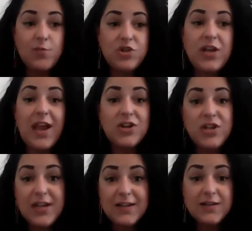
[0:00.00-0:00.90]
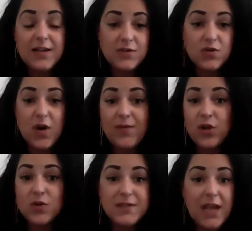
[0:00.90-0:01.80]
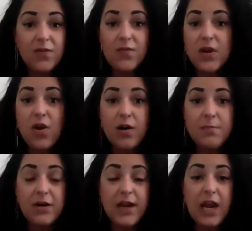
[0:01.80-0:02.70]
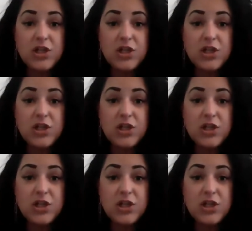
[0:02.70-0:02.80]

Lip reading: she actually is driving her second free car in Mary Kay.